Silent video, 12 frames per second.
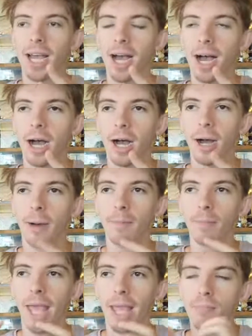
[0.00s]
um,
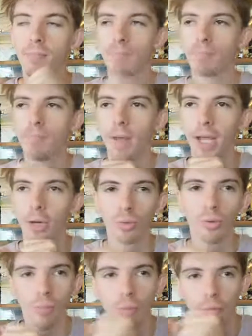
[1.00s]
a, a
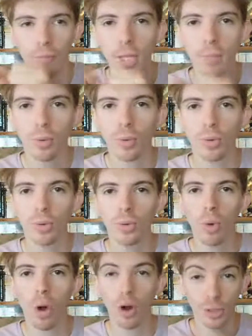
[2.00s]
group of people who
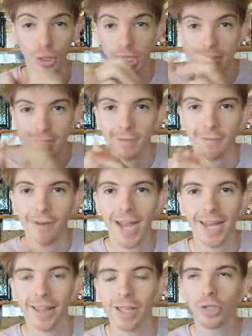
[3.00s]
are justified,
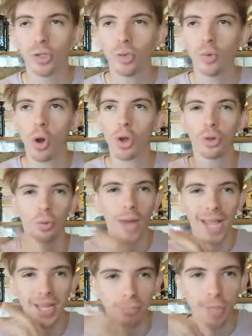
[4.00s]
who are the
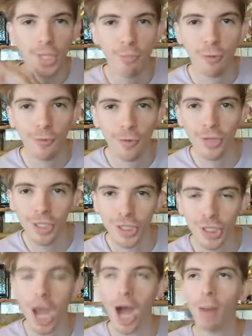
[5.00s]
right people for the
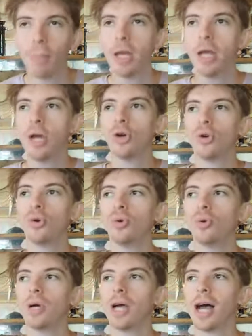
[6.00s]
job,
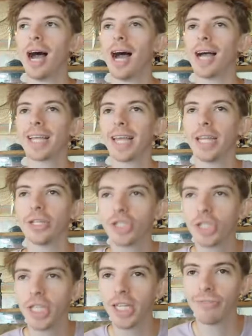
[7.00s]
who uh, can
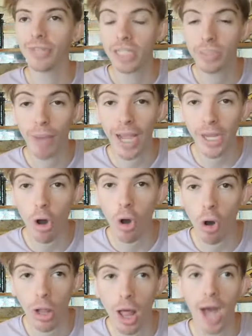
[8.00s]
achieve despite
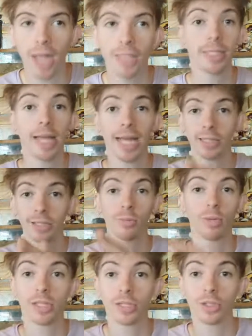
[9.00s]
all odds. That's
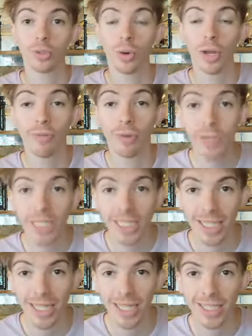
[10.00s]
with the story of
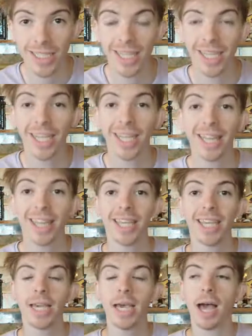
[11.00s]
Odysseus uh, in the,
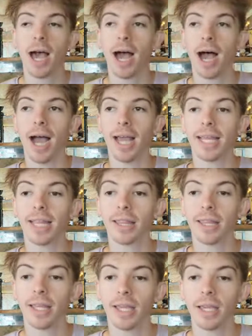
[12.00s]
uh, in
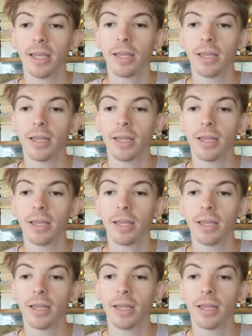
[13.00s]
the